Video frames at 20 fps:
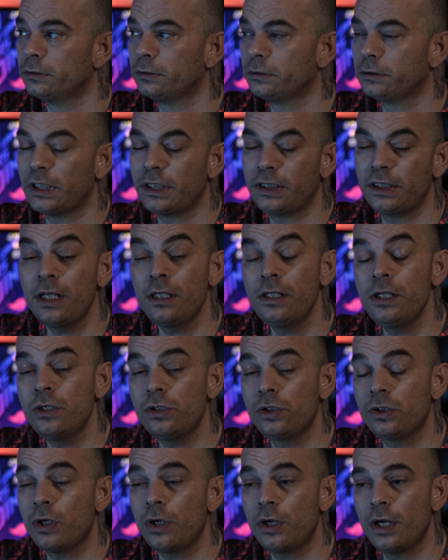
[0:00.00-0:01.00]
He said, "Did
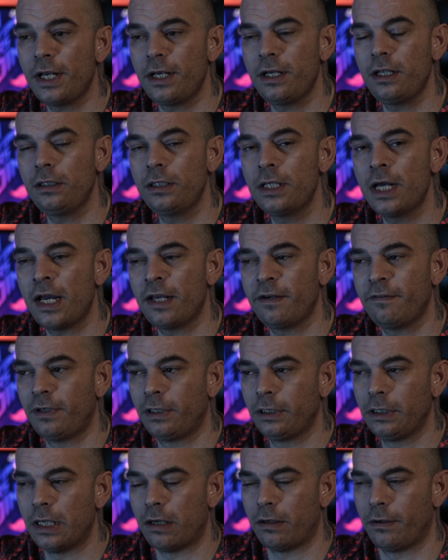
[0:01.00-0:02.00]
you saw any
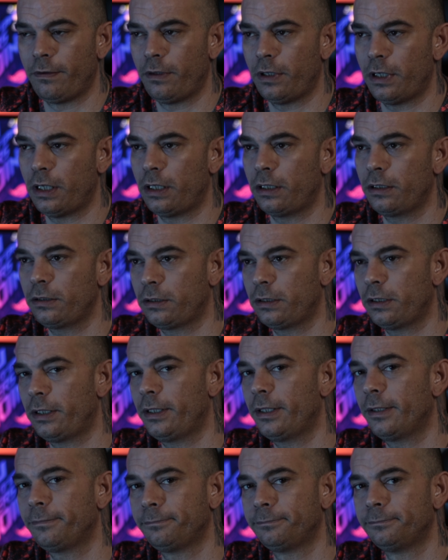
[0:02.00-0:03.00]
diver down there?" I said,
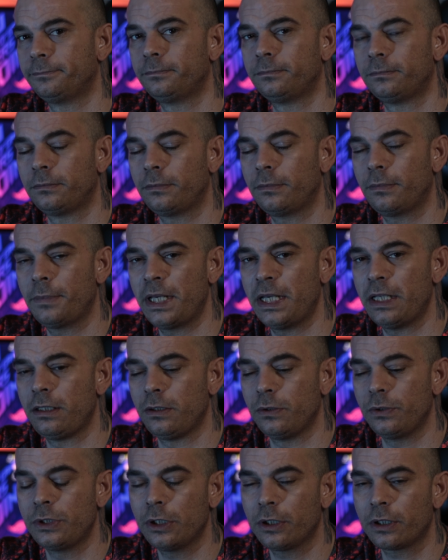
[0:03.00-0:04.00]
"Look, mate,
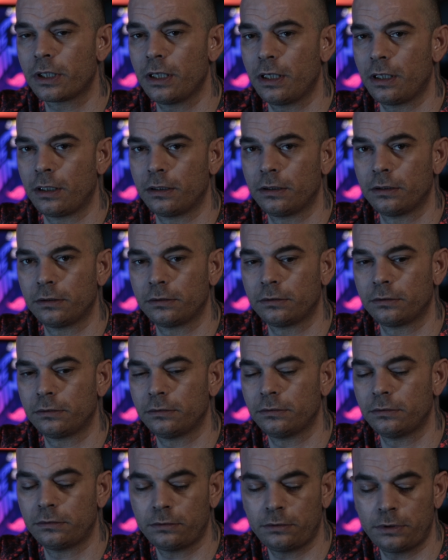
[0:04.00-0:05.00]
you joking?
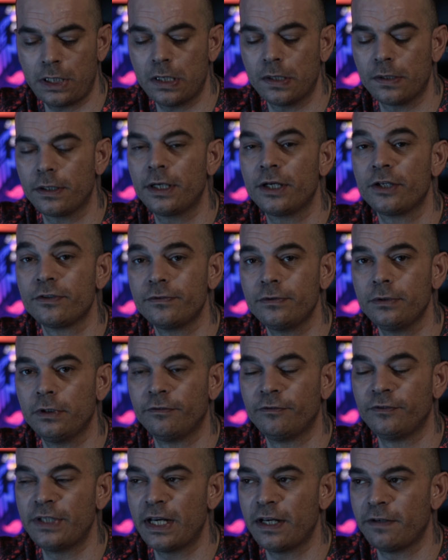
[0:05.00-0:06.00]
Down there it's full
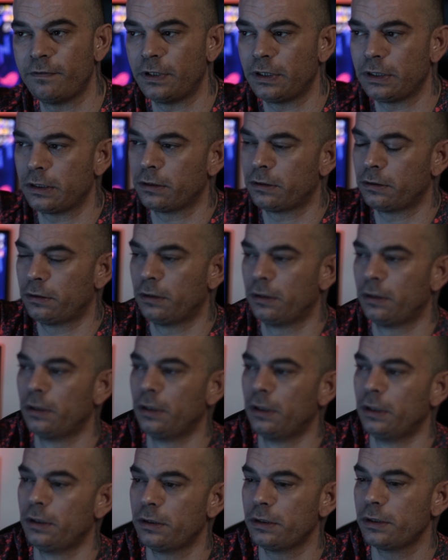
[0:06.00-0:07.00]
of divers."
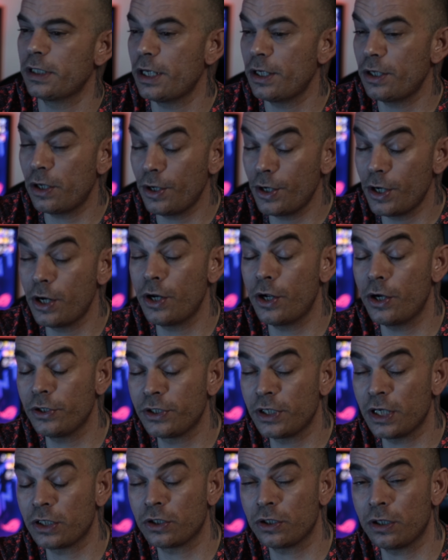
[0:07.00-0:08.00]
I said, no,
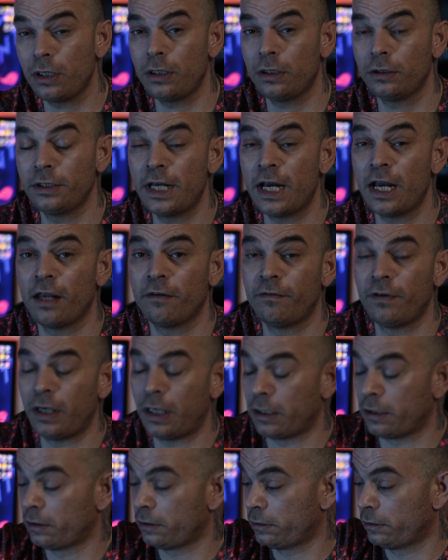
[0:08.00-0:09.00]
it's a solo diver."